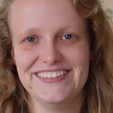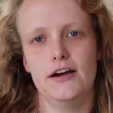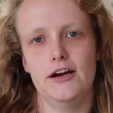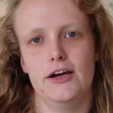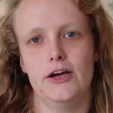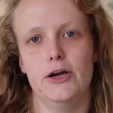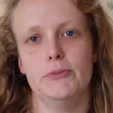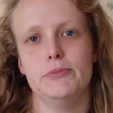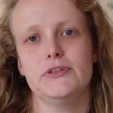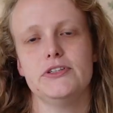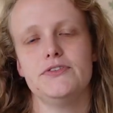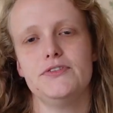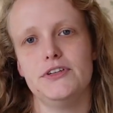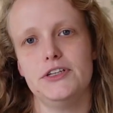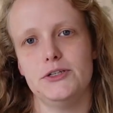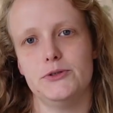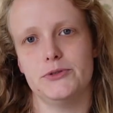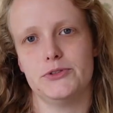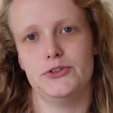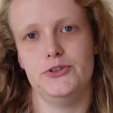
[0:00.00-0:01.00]
I hope this
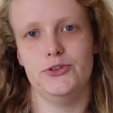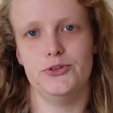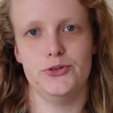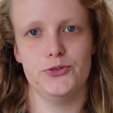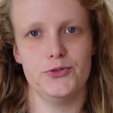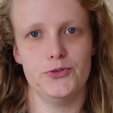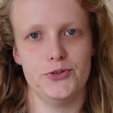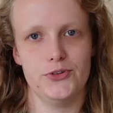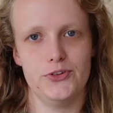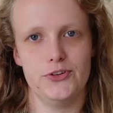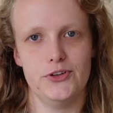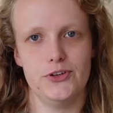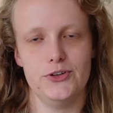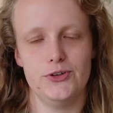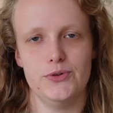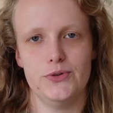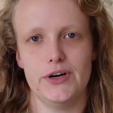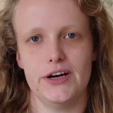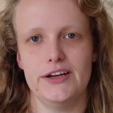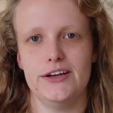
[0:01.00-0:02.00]
video was useful to
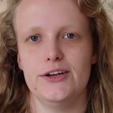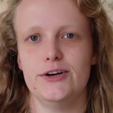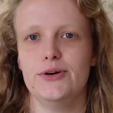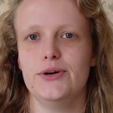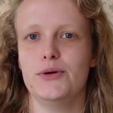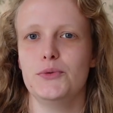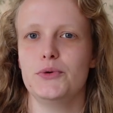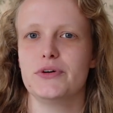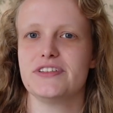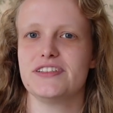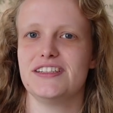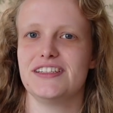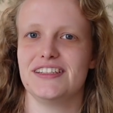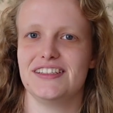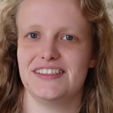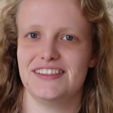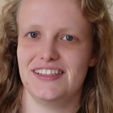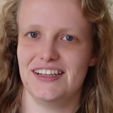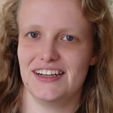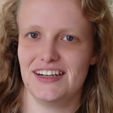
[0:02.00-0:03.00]
you. I know it wasn't
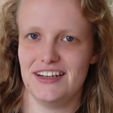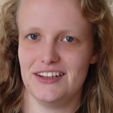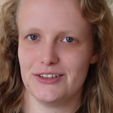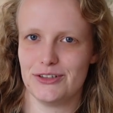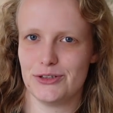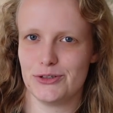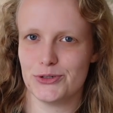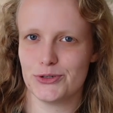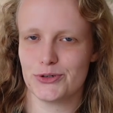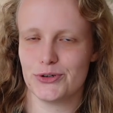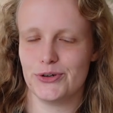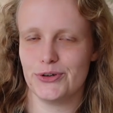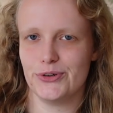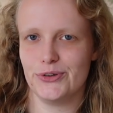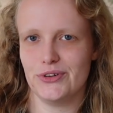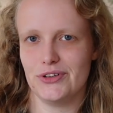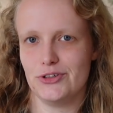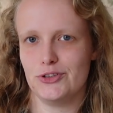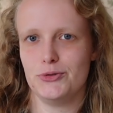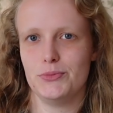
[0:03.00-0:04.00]
exactly a
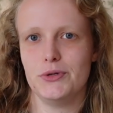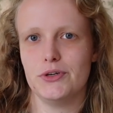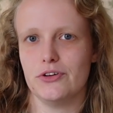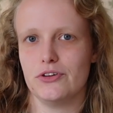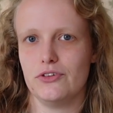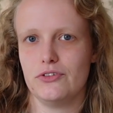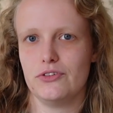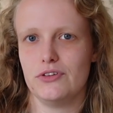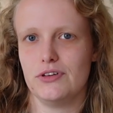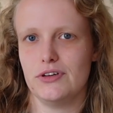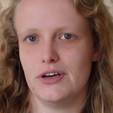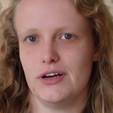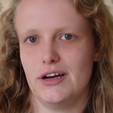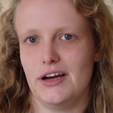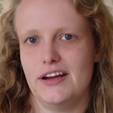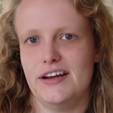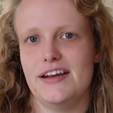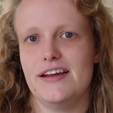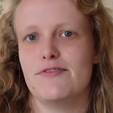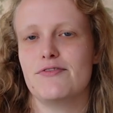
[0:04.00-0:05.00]
tutorial, and to be honest,
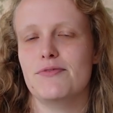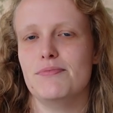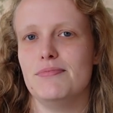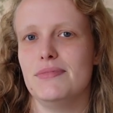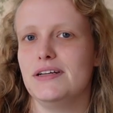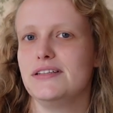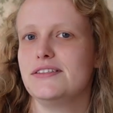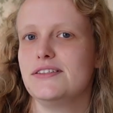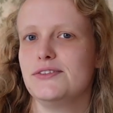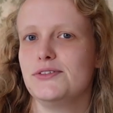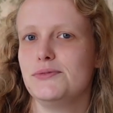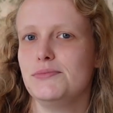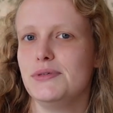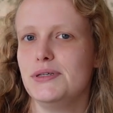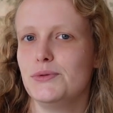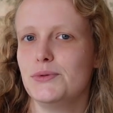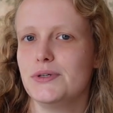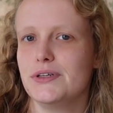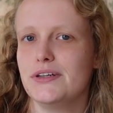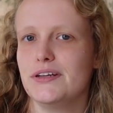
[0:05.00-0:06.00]
I never meant it to be
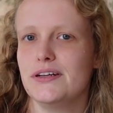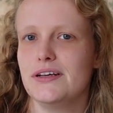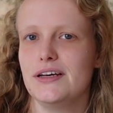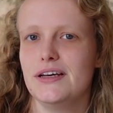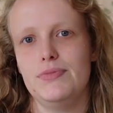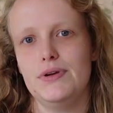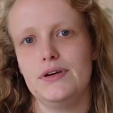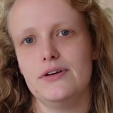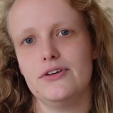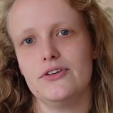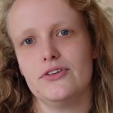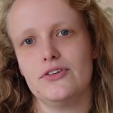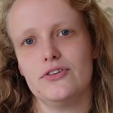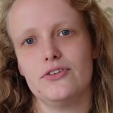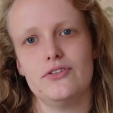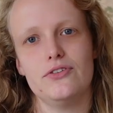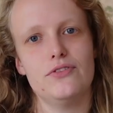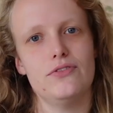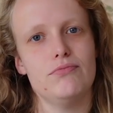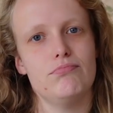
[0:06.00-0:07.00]
one,
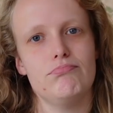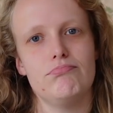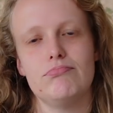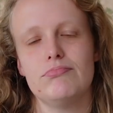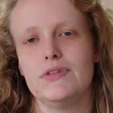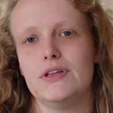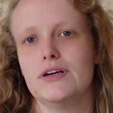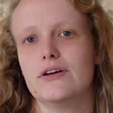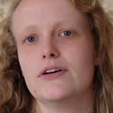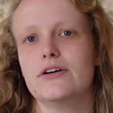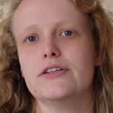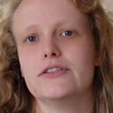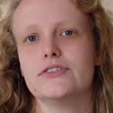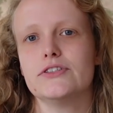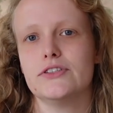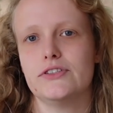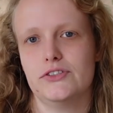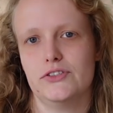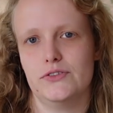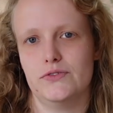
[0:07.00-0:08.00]
because there are
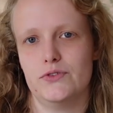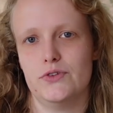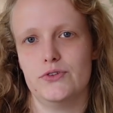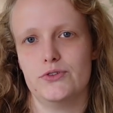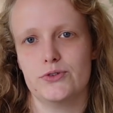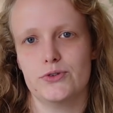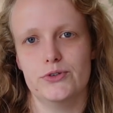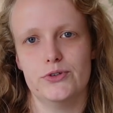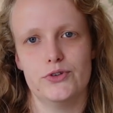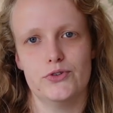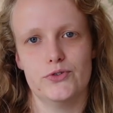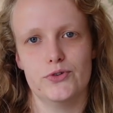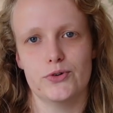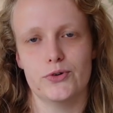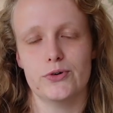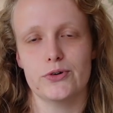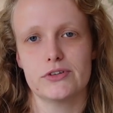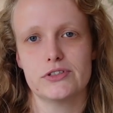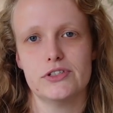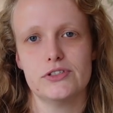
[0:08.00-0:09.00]
tons of tutorials for
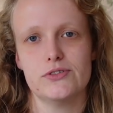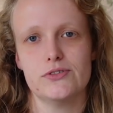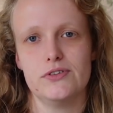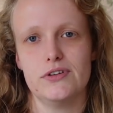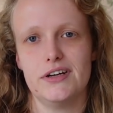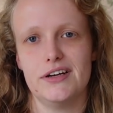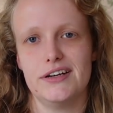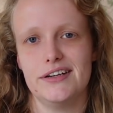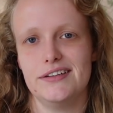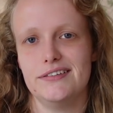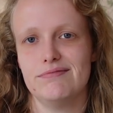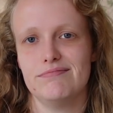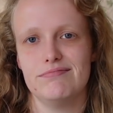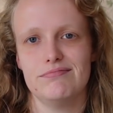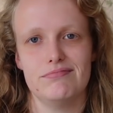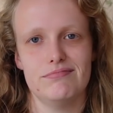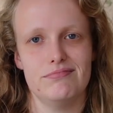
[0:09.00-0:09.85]
corsets online.